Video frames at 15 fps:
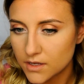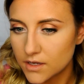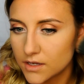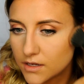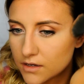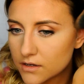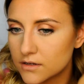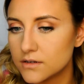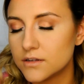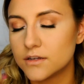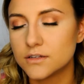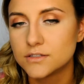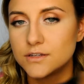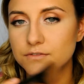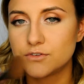And
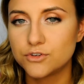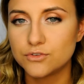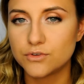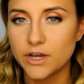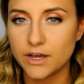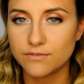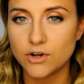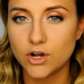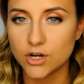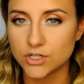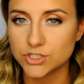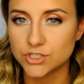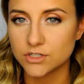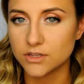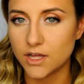if you have a
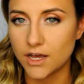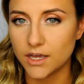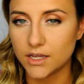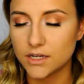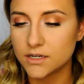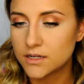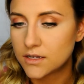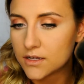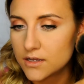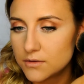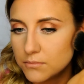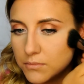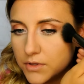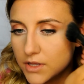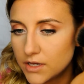harsher line,
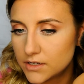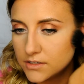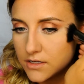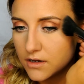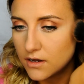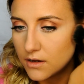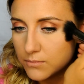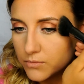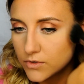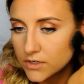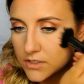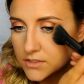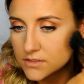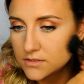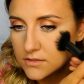blend
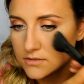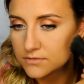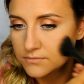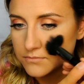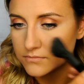upwards.